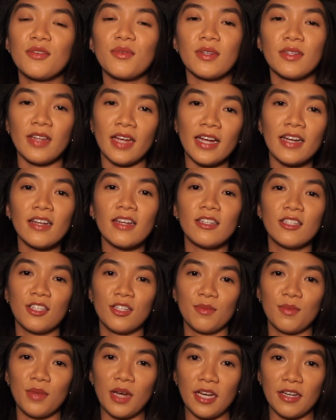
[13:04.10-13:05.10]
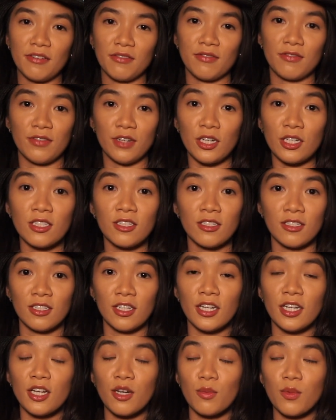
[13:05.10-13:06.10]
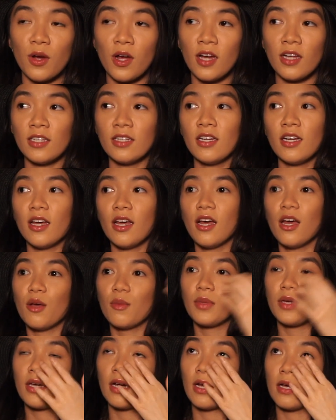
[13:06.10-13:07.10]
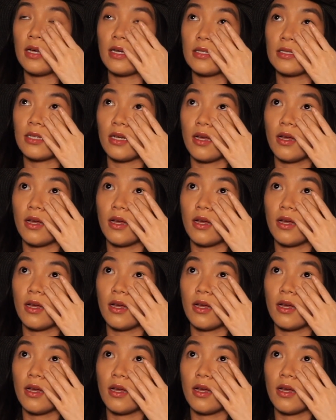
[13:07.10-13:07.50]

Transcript: related to my first study abroad, because